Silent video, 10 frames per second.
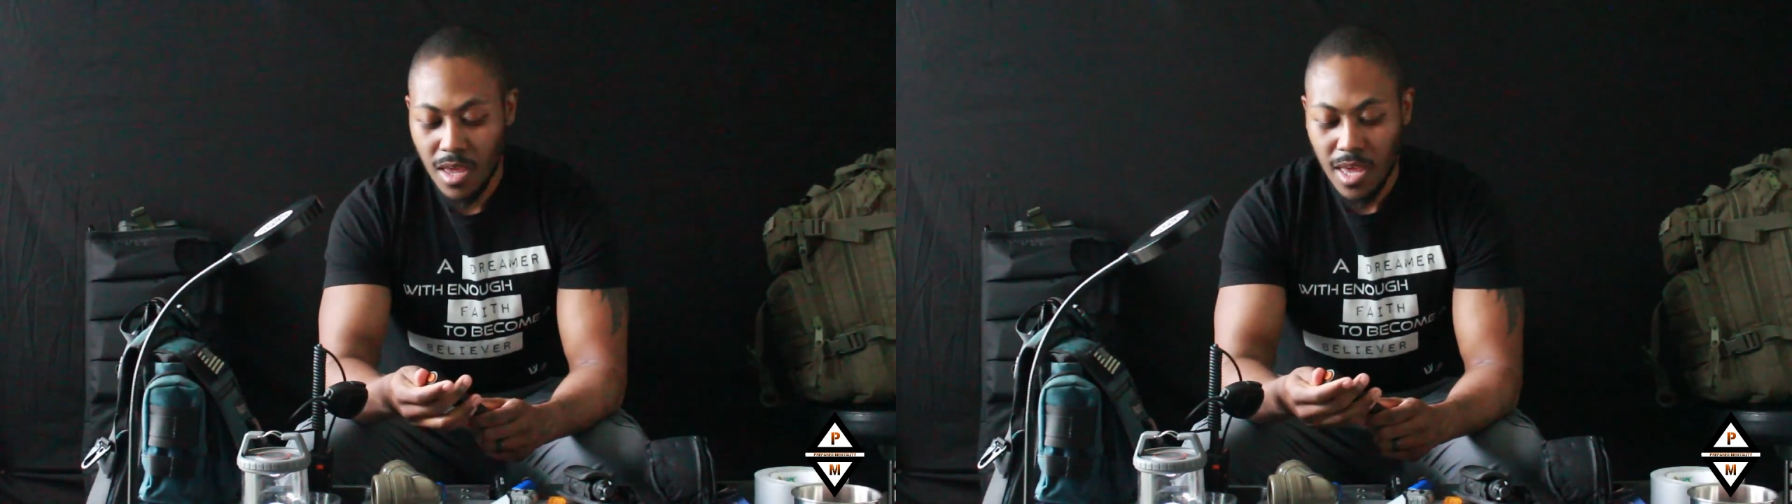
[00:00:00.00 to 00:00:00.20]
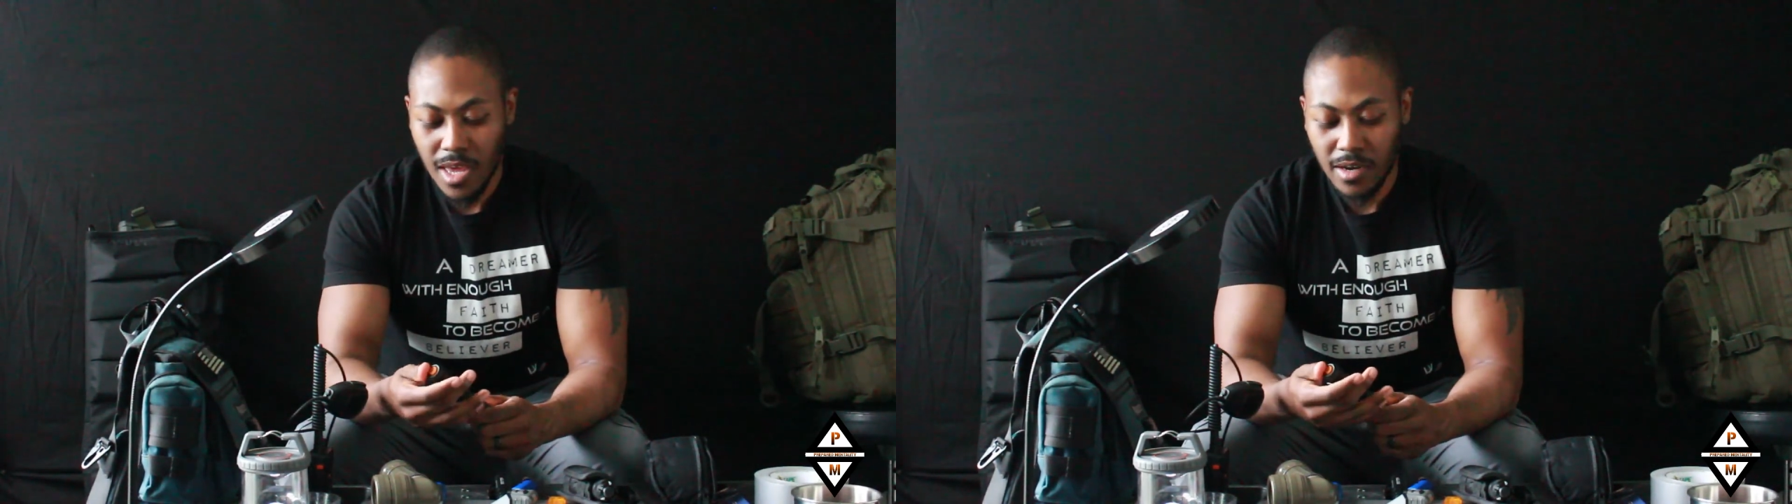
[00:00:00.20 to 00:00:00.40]

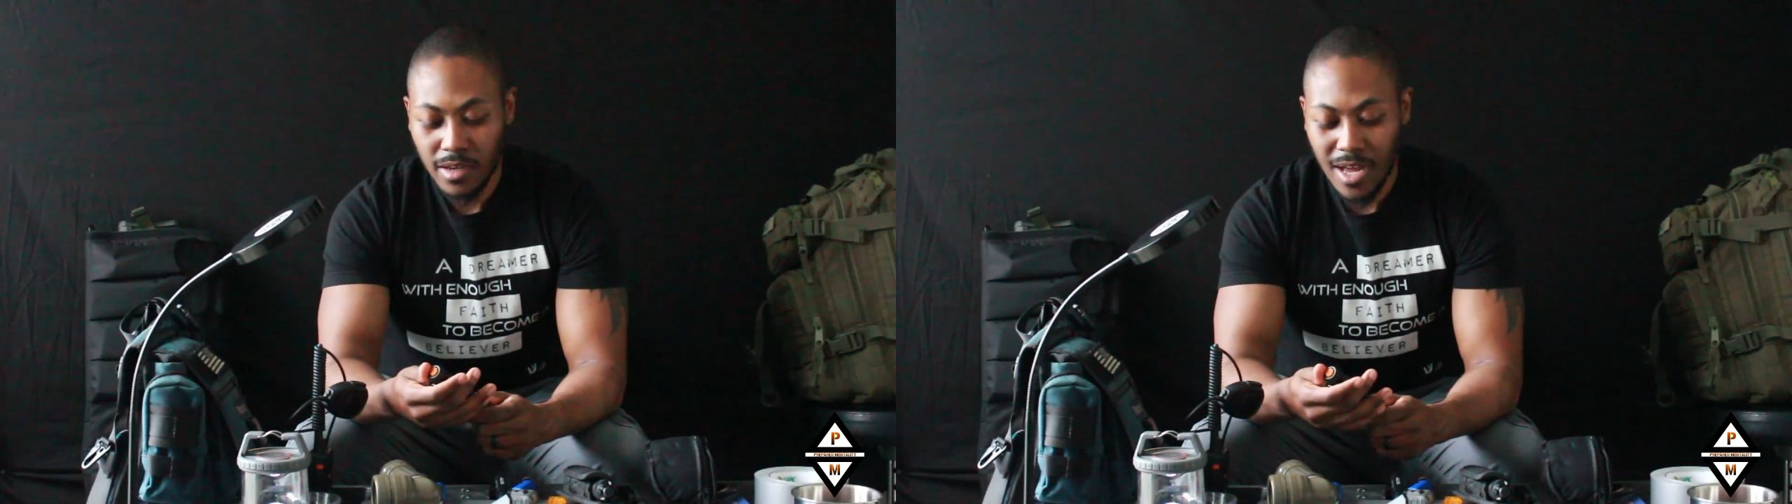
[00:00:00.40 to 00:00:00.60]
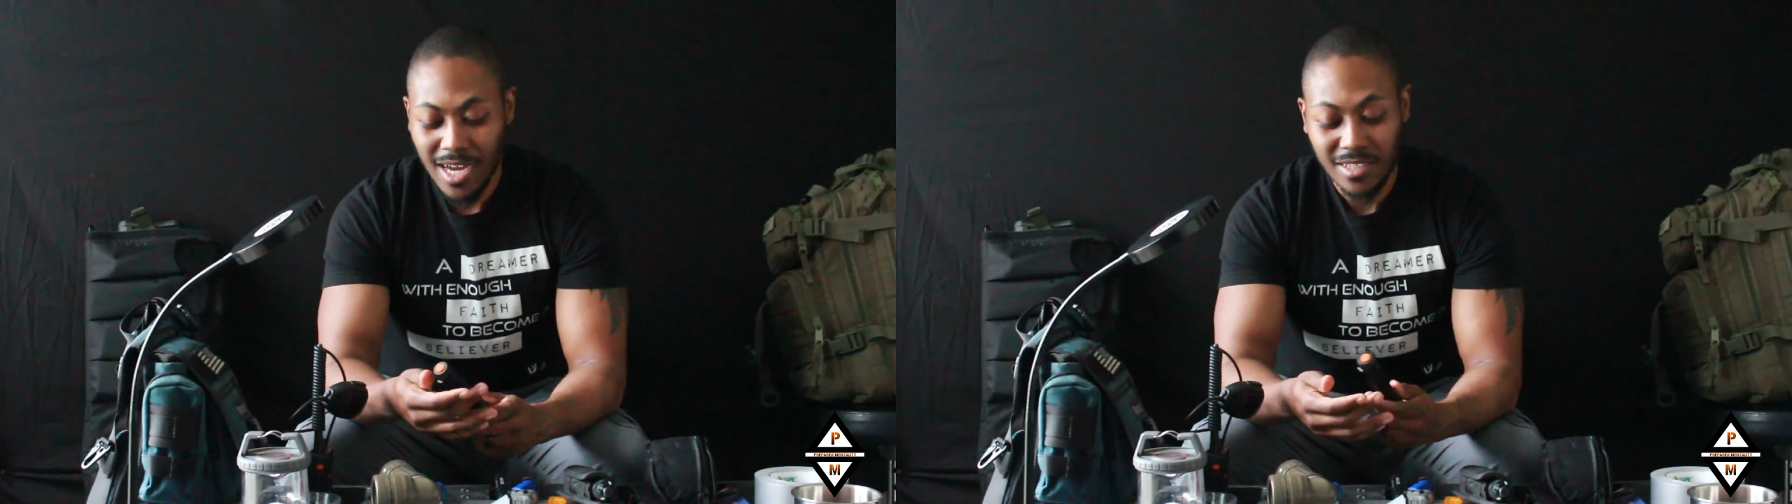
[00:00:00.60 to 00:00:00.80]
and
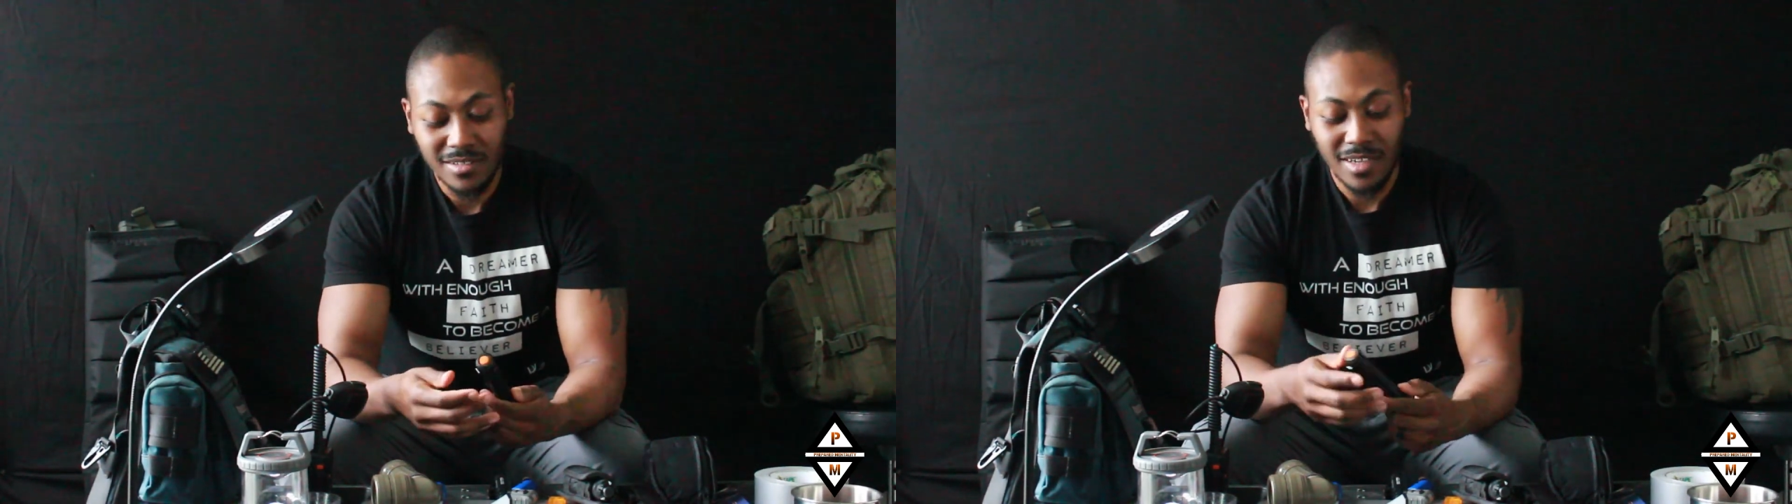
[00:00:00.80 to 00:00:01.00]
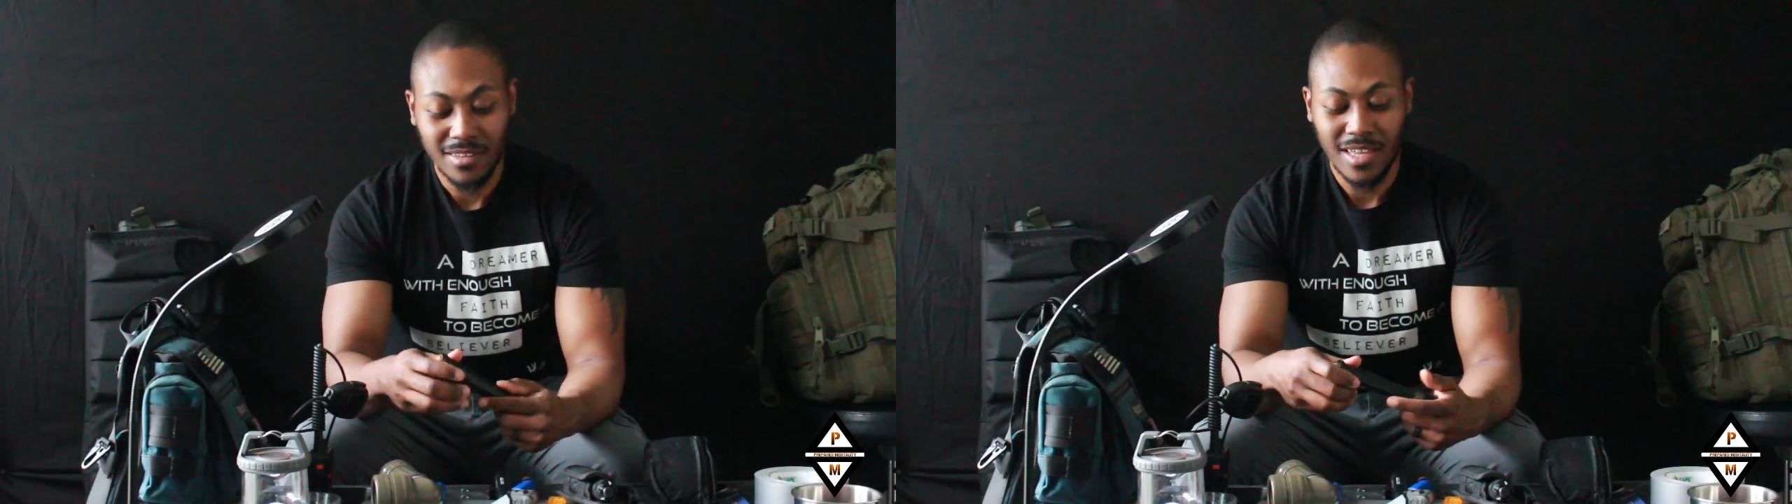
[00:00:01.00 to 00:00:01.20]
I just
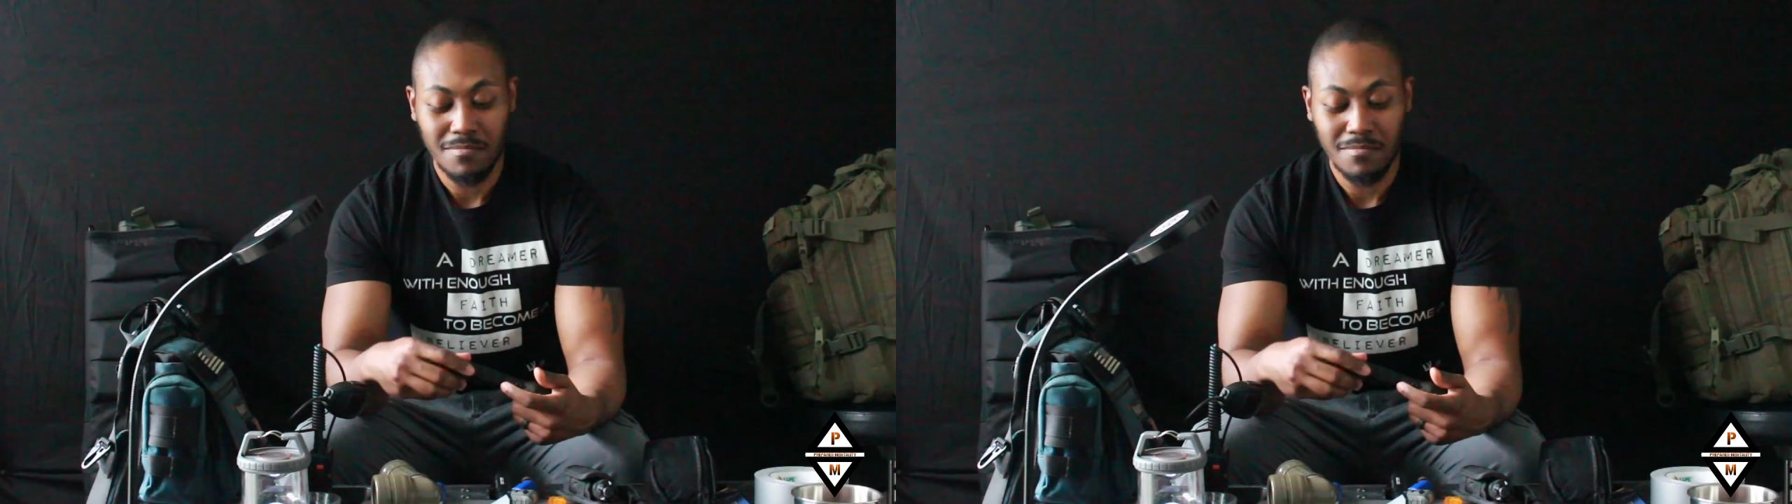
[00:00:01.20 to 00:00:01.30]
think they